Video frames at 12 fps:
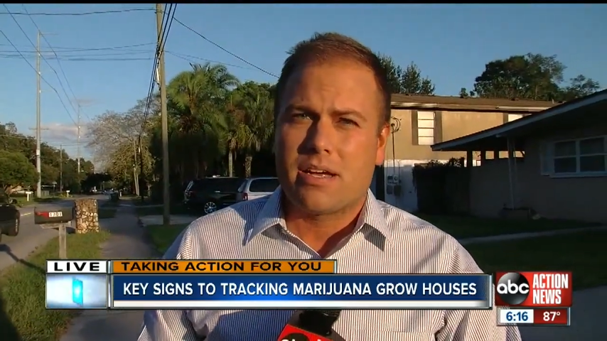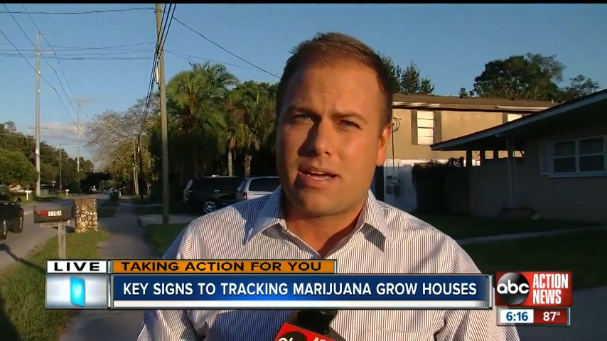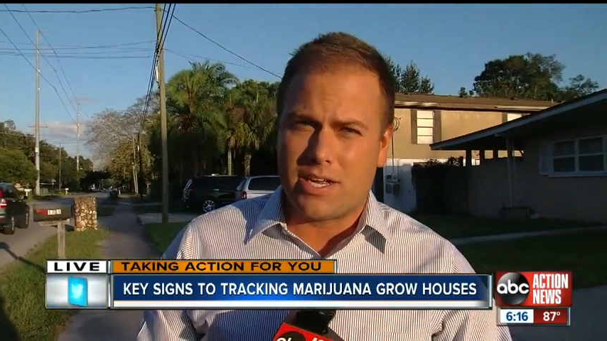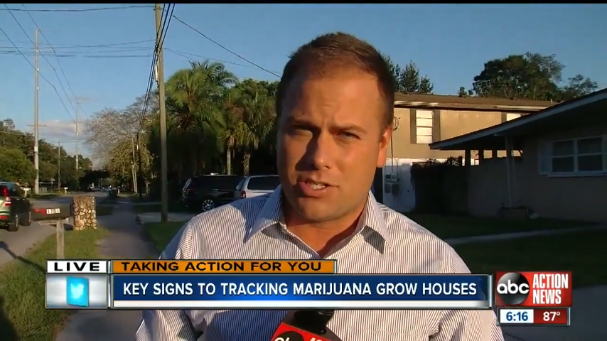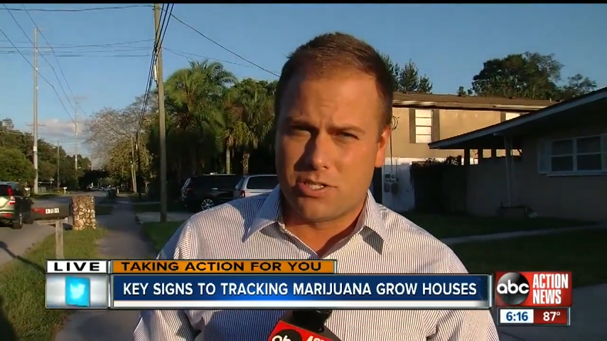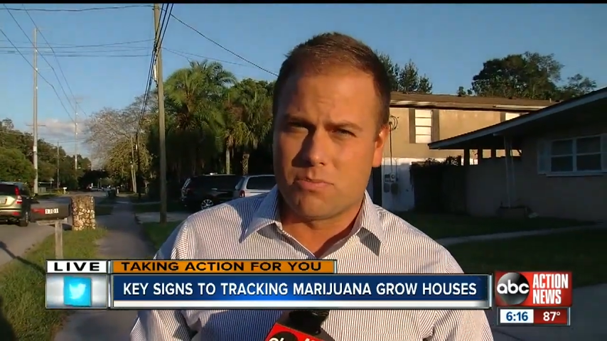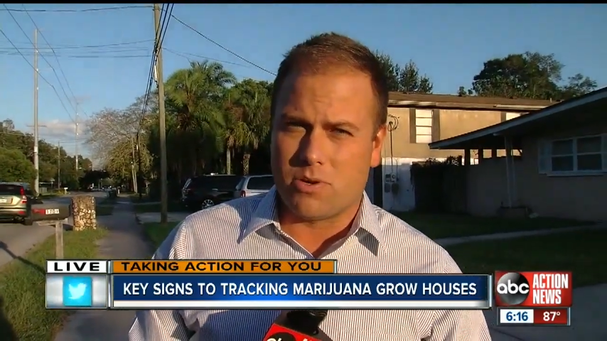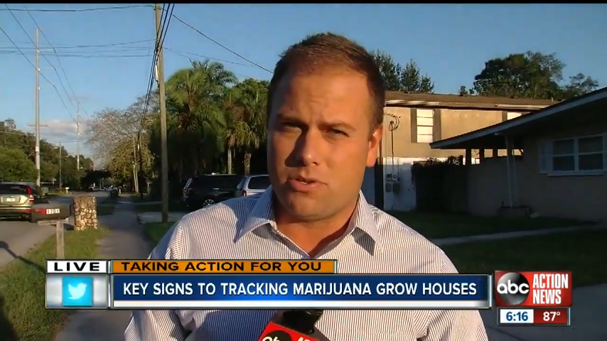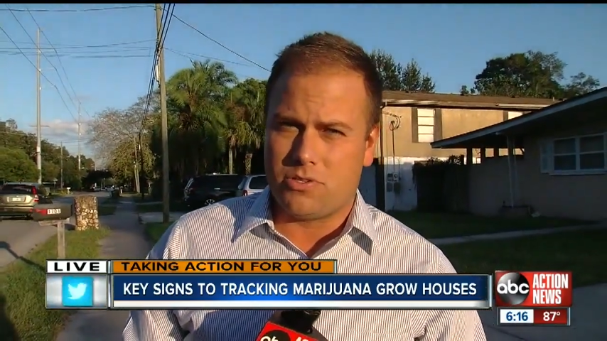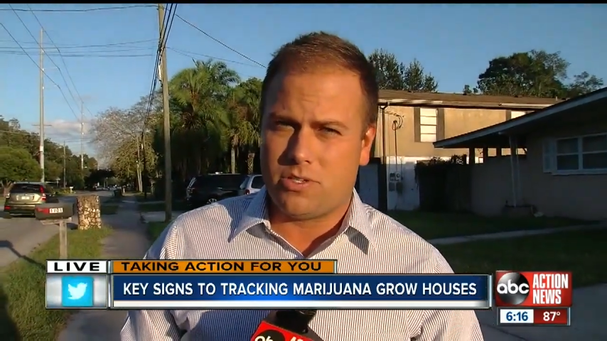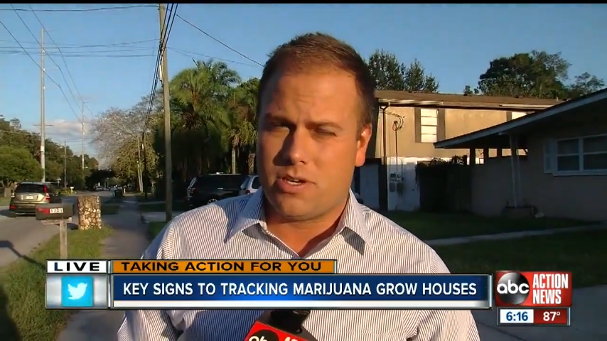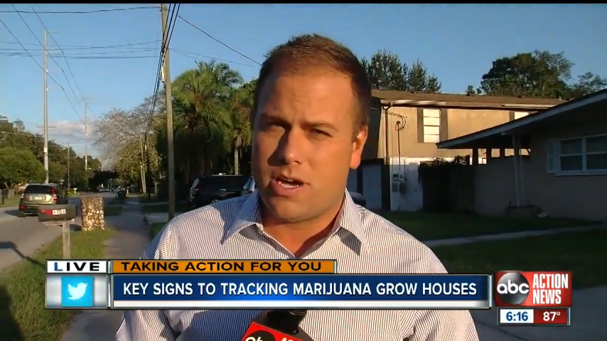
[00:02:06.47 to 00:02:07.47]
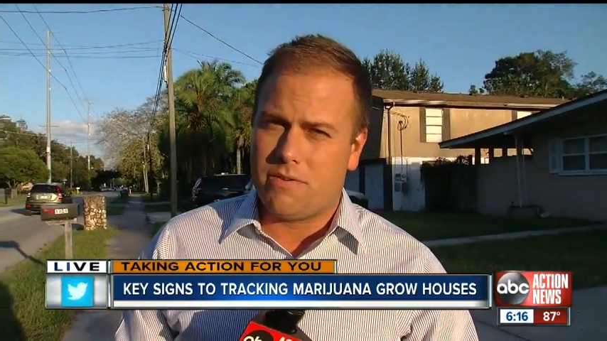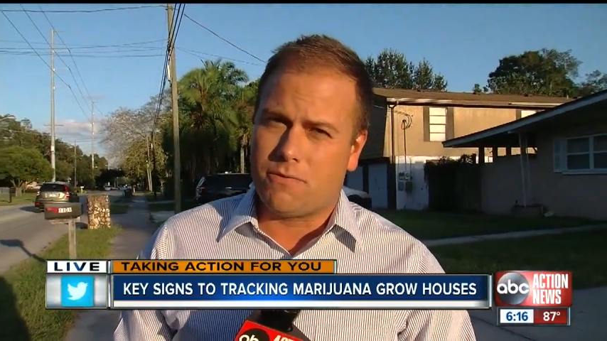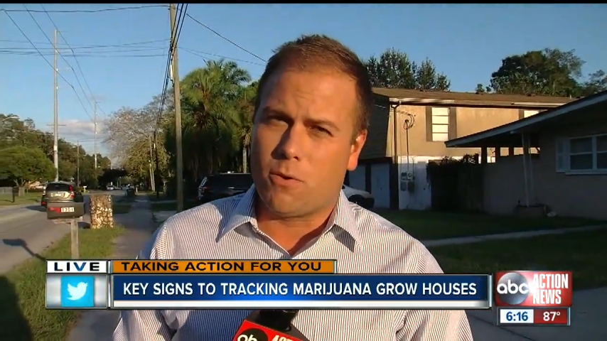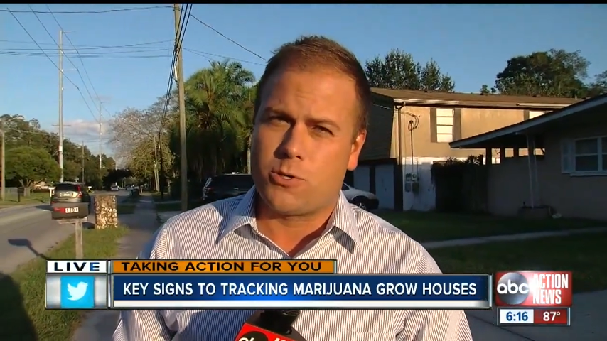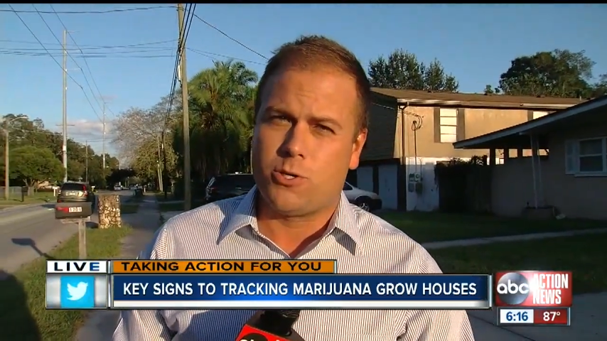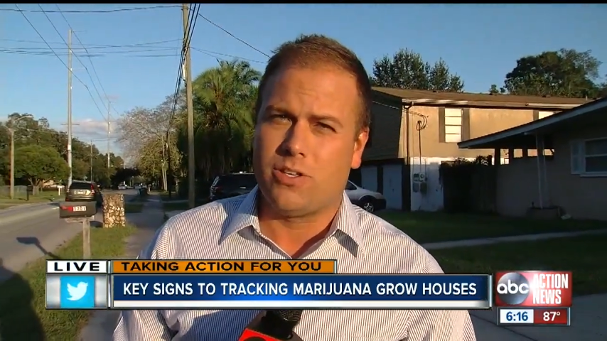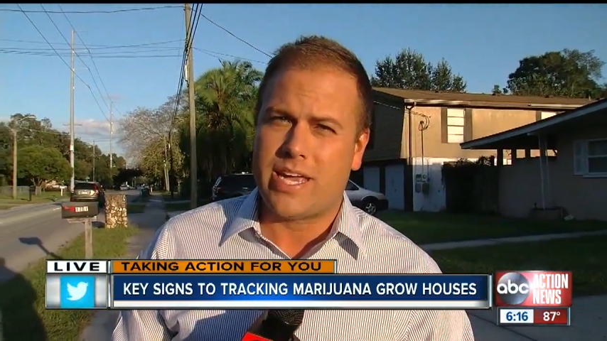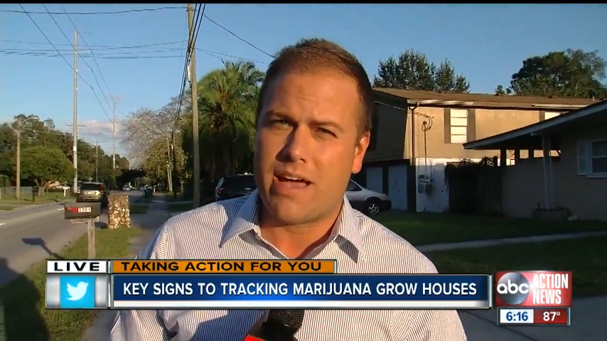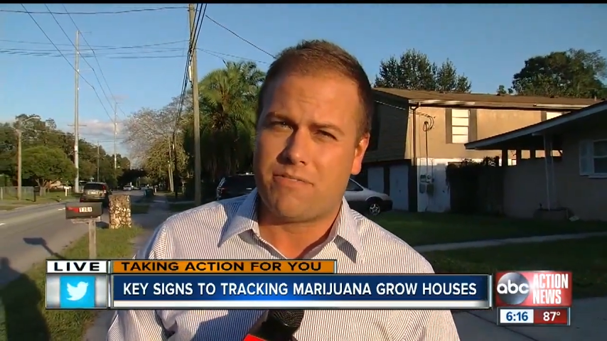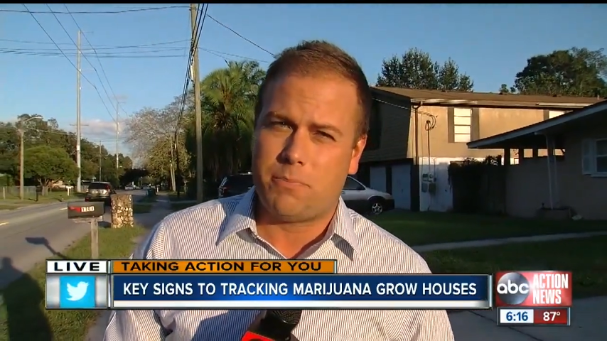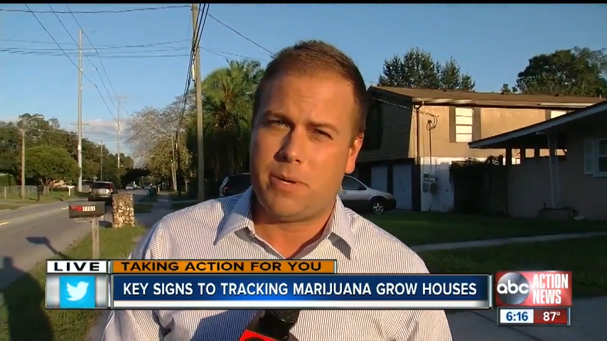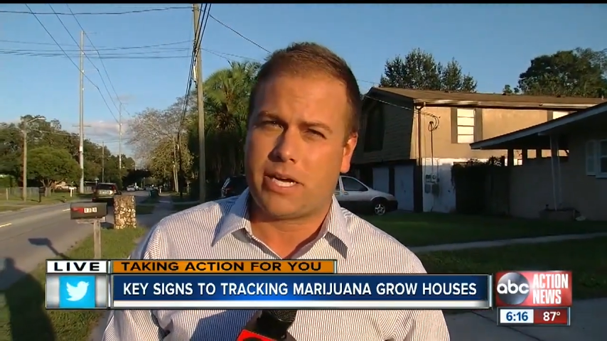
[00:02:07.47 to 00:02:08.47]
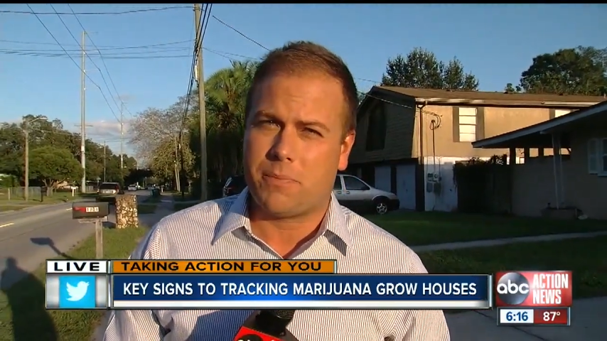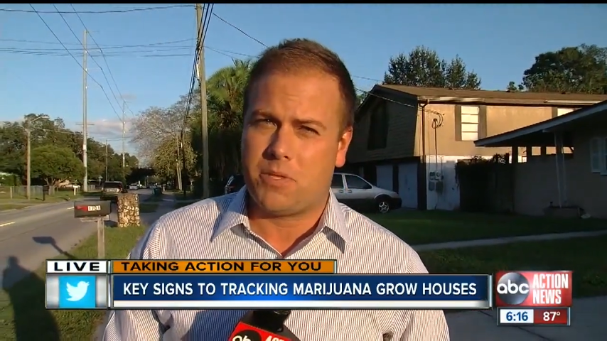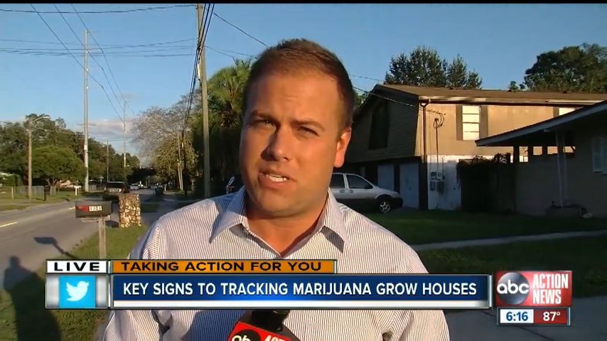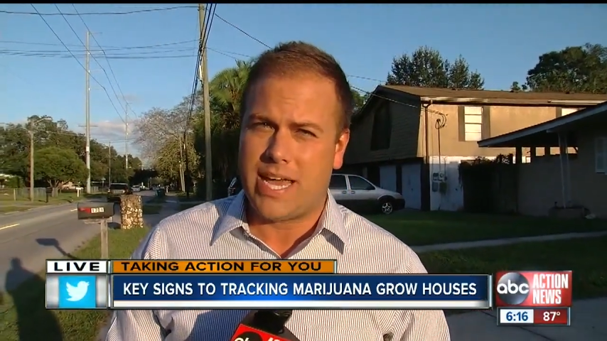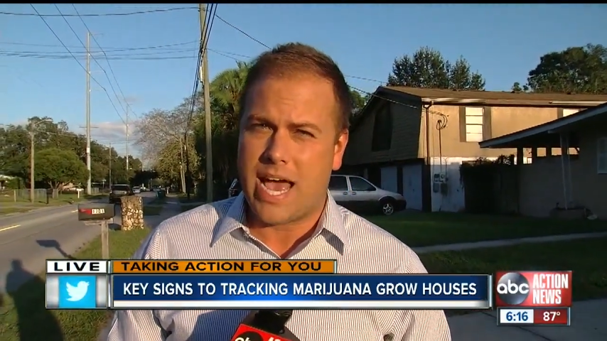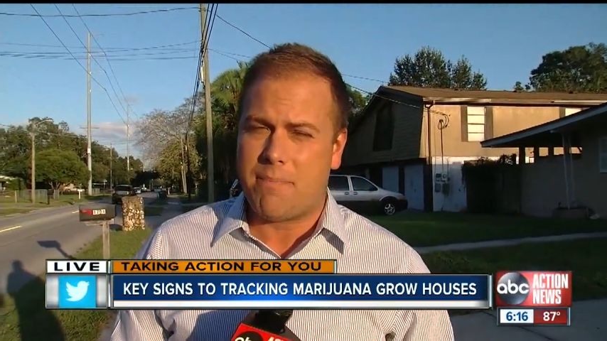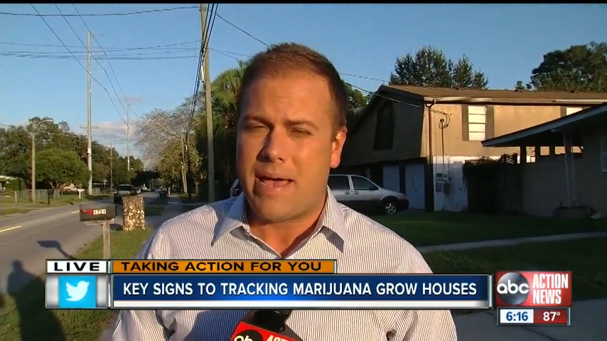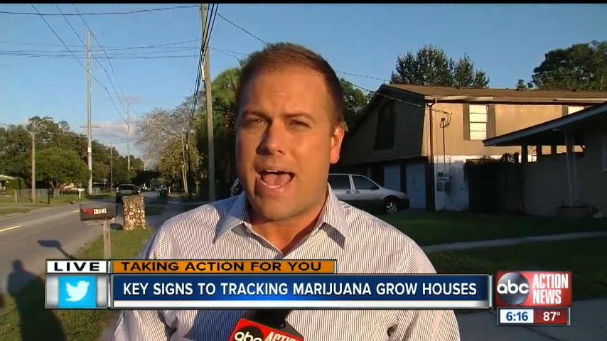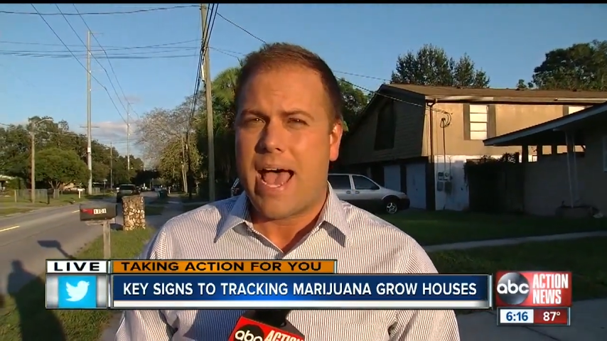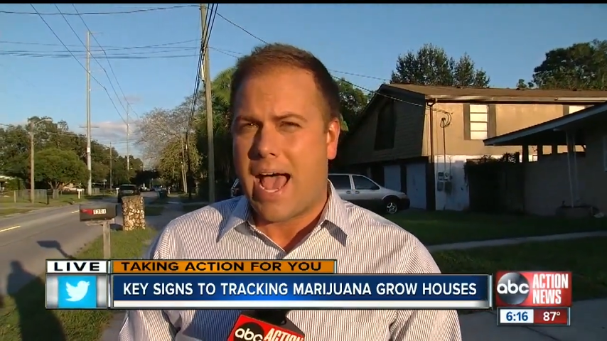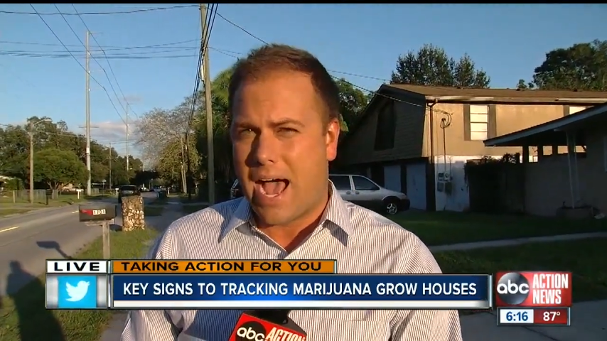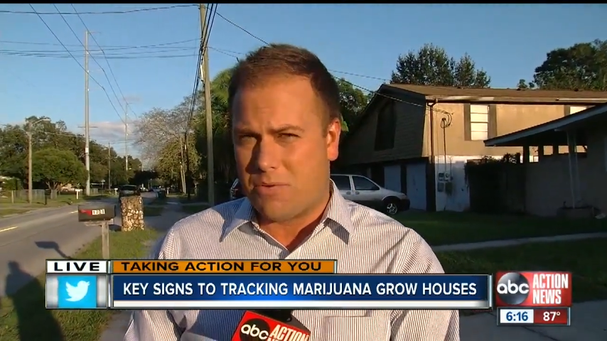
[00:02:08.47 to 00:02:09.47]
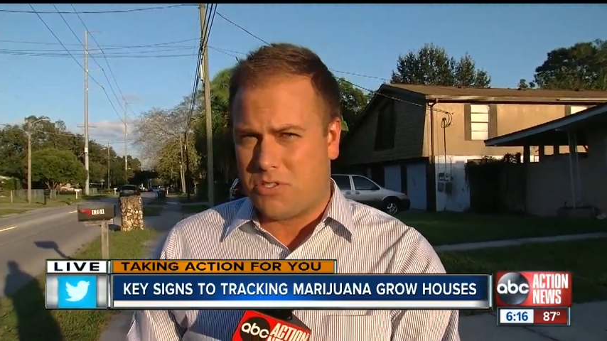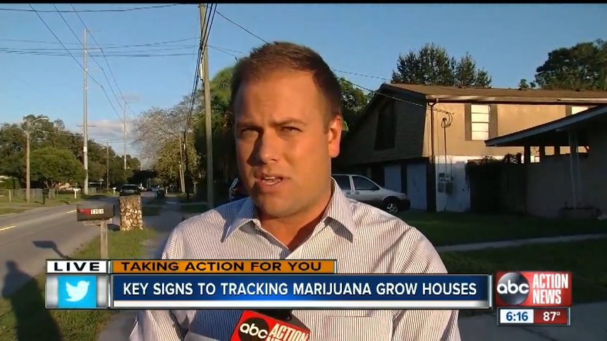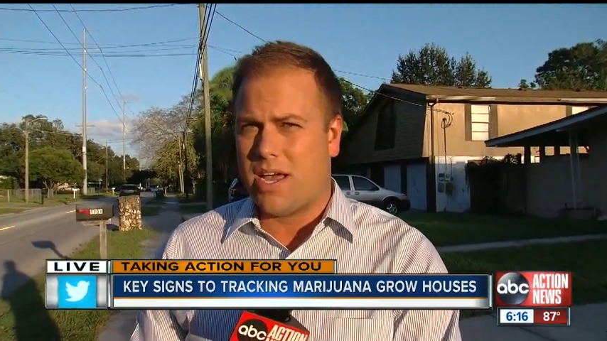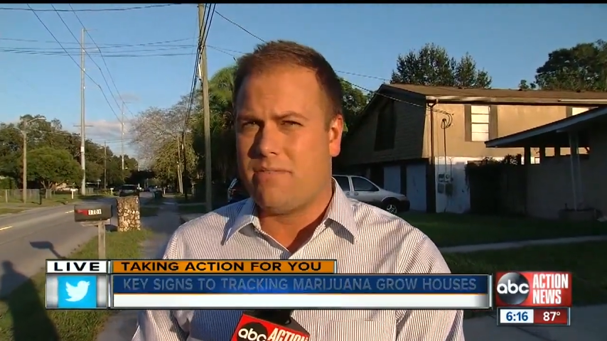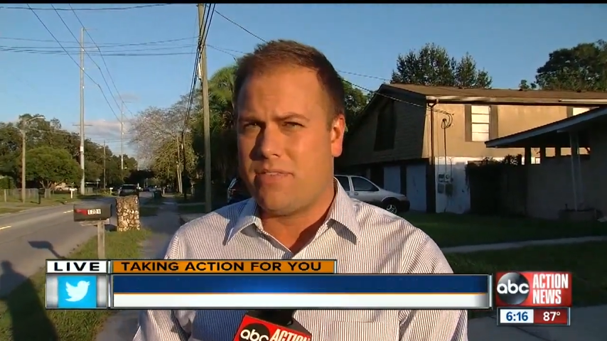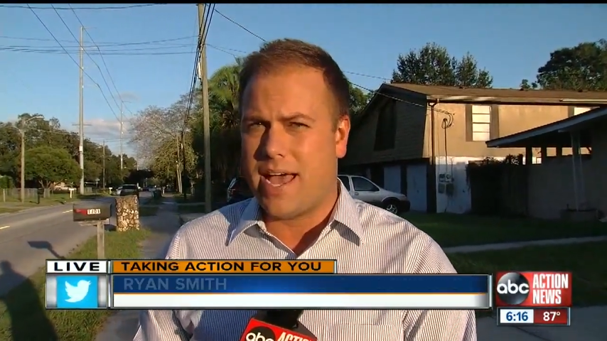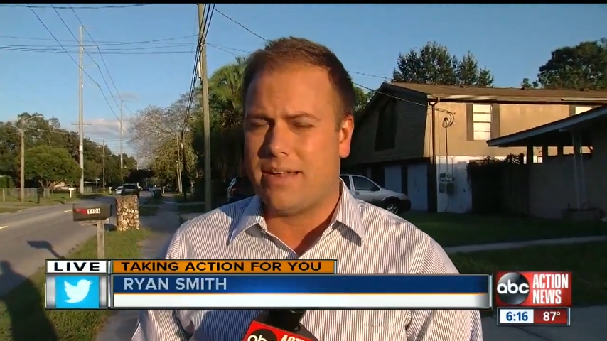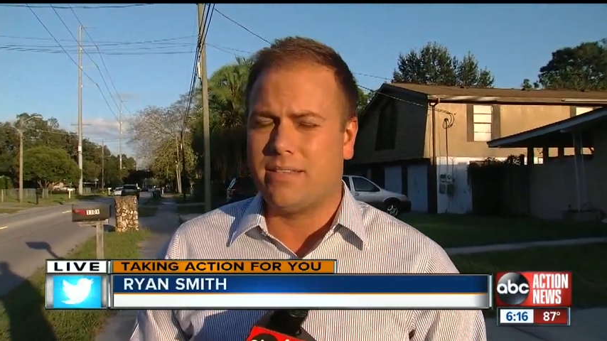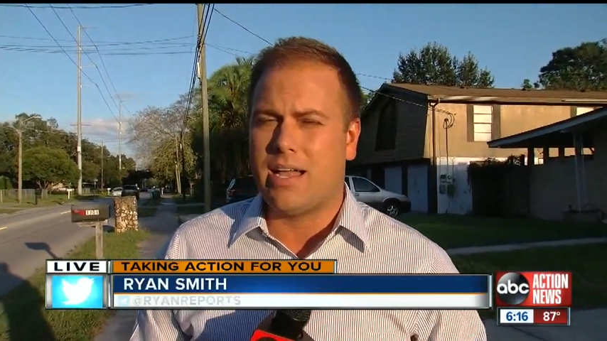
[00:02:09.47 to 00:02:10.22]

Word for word: Customers, unfortunately, have to pick up the tab outside of that.